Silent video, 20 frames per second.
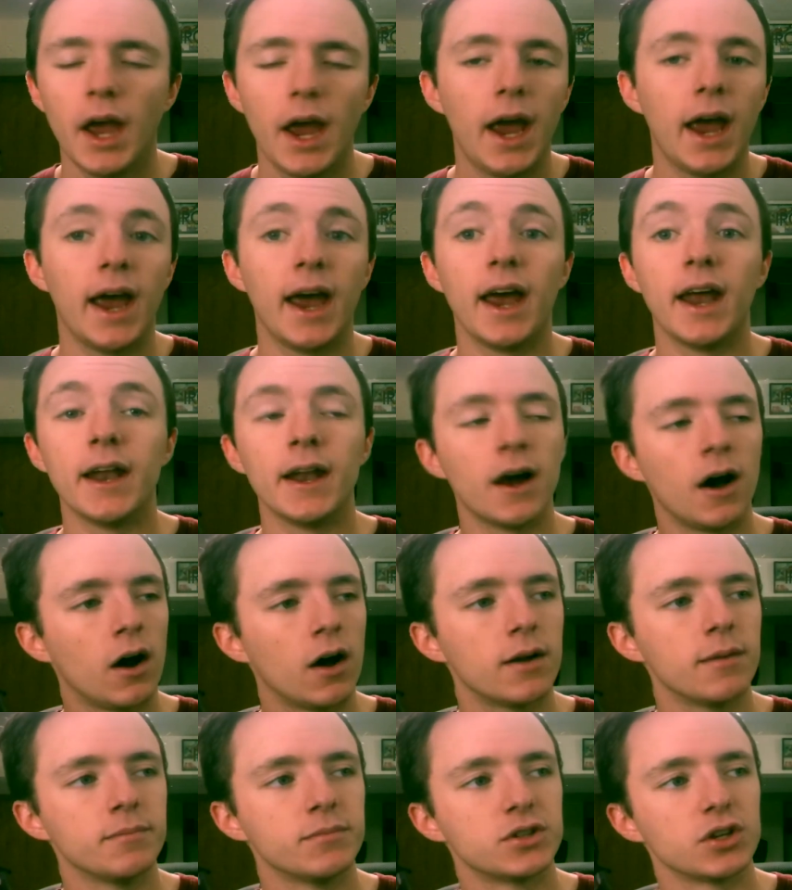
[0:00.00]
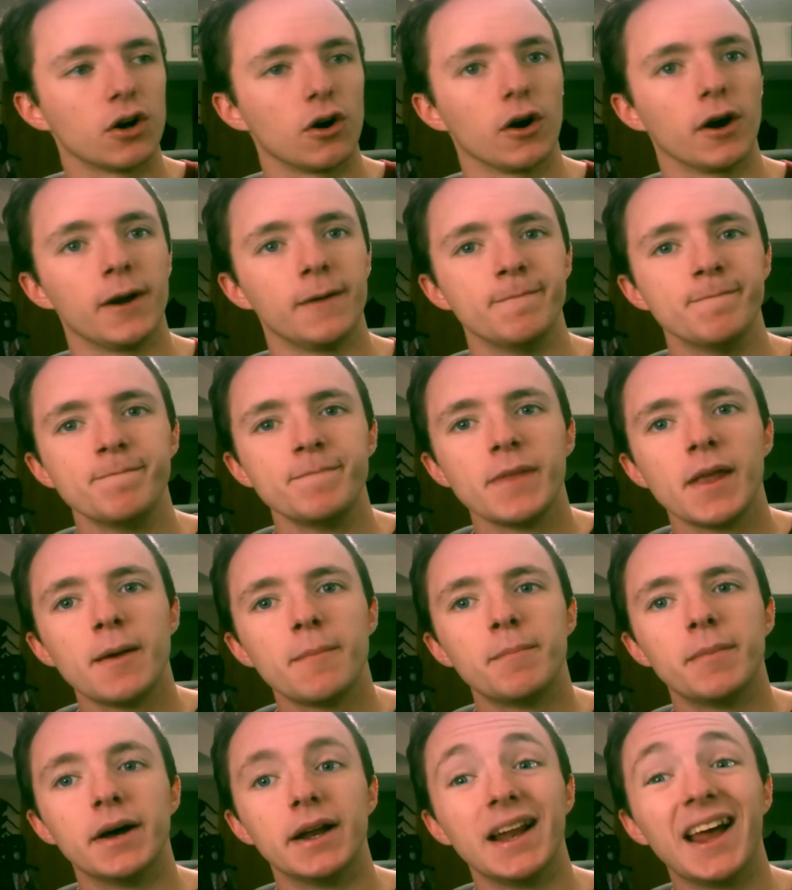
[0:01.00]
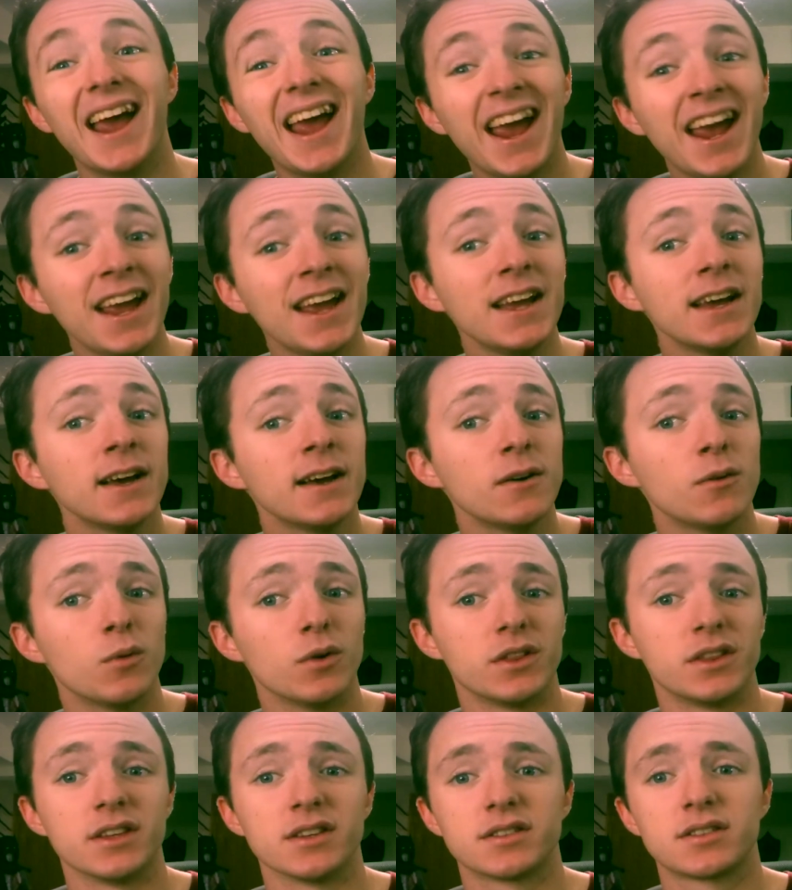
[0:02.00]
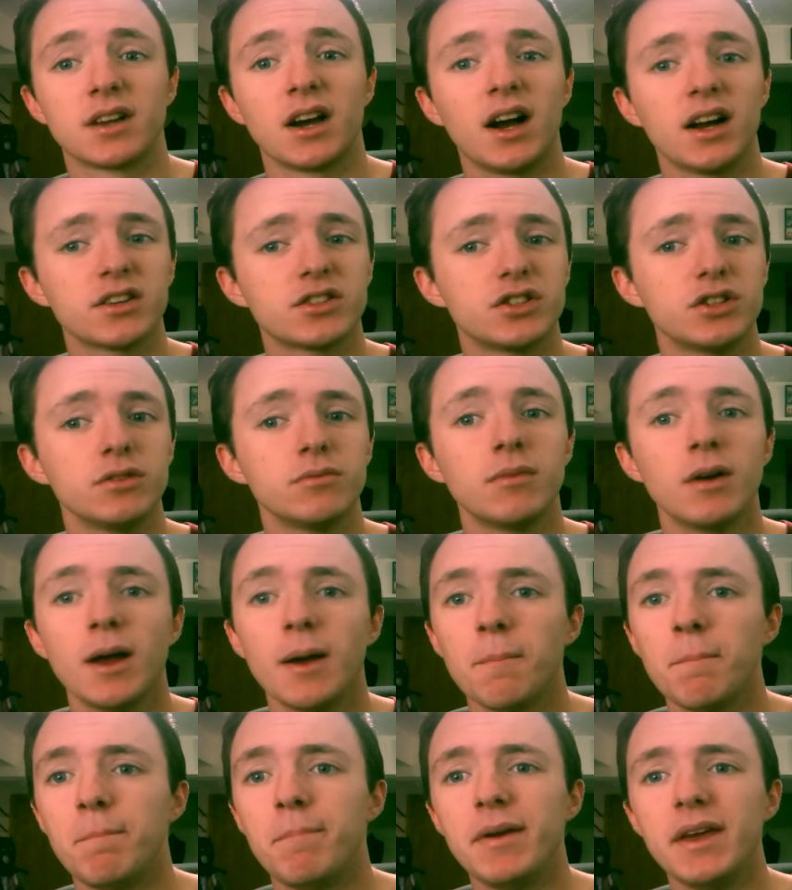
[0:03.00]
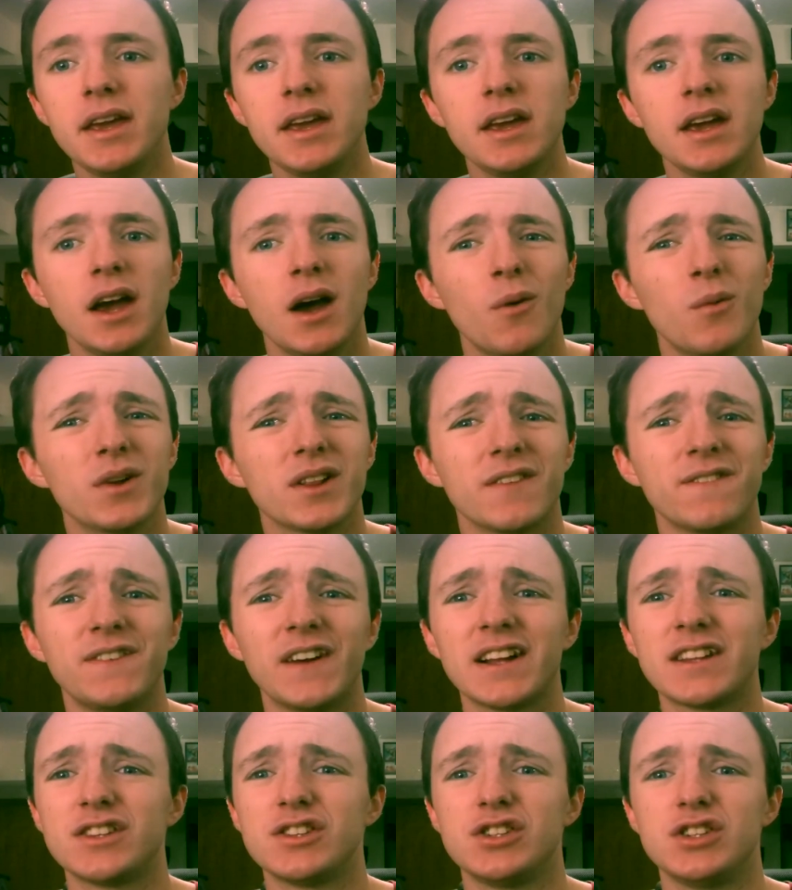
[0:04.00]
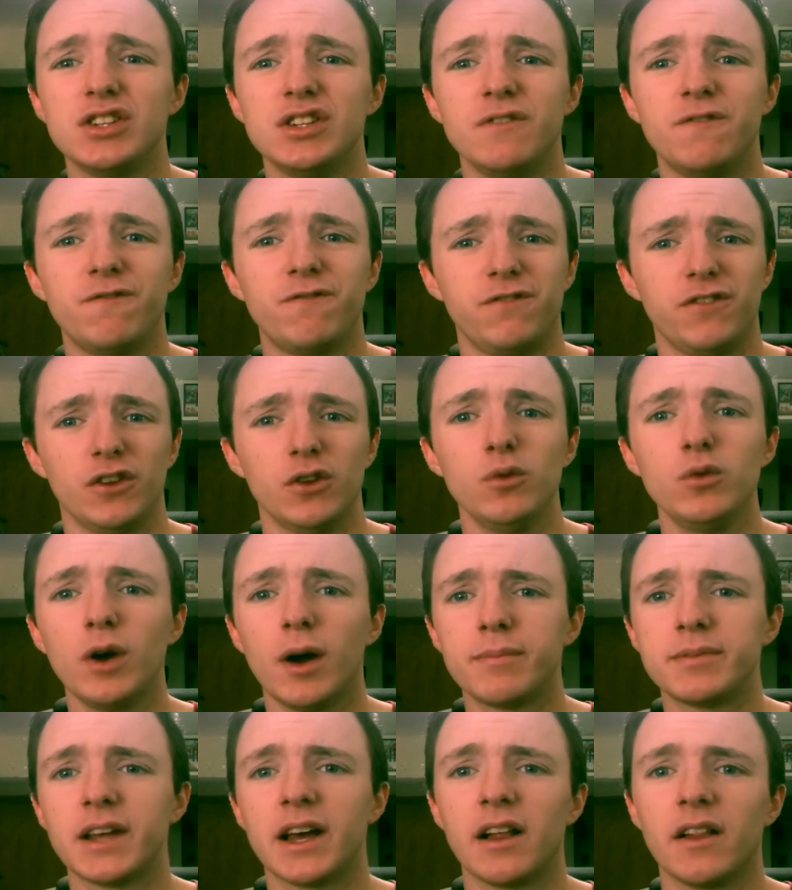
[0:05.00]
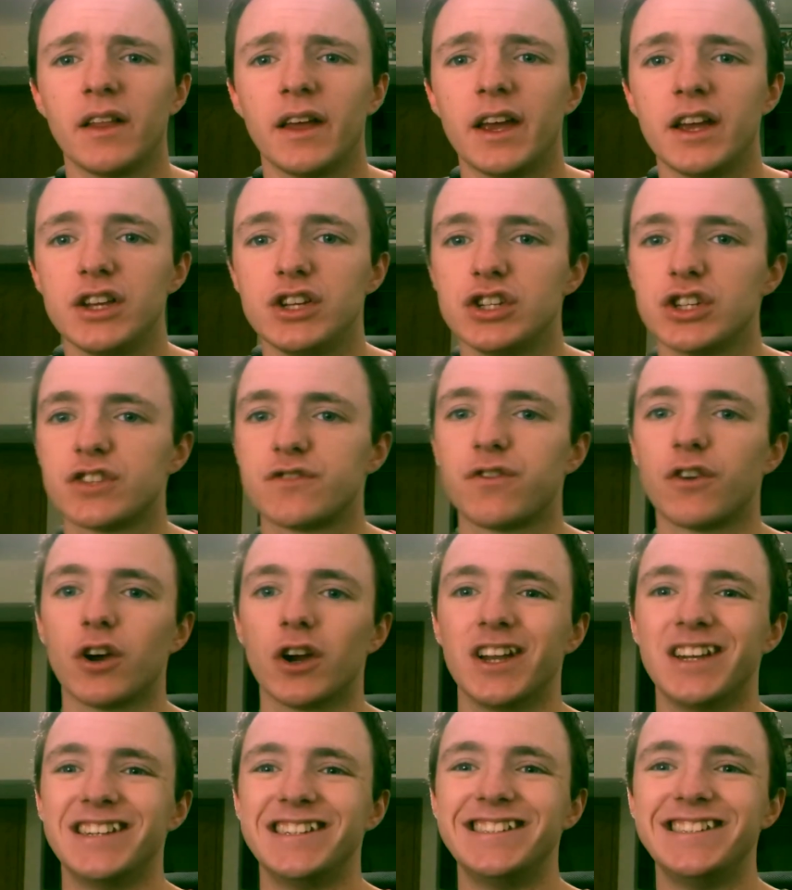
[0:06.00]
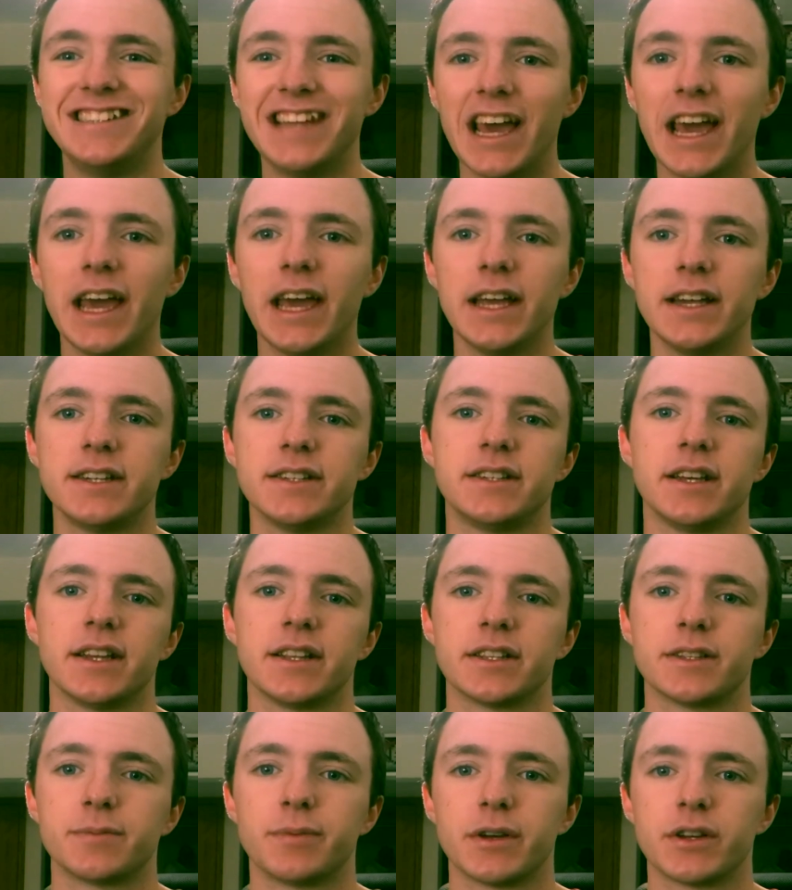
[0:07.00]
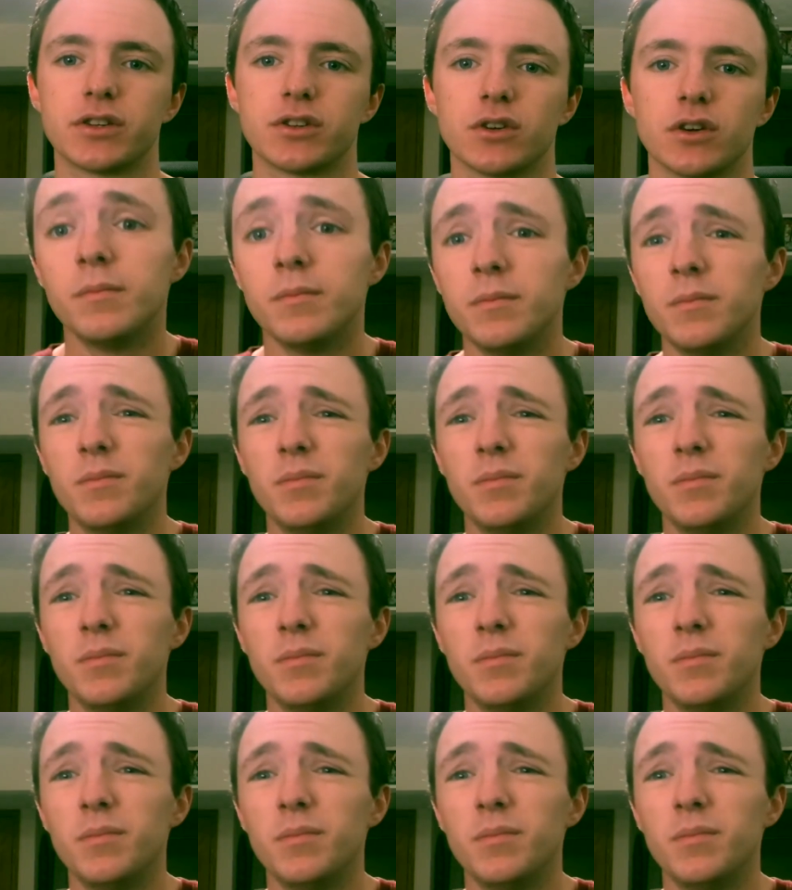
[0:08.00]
And I'm sorry, but A, with this costume, B, with the fact that she flew up to LA just for a day to take this picture.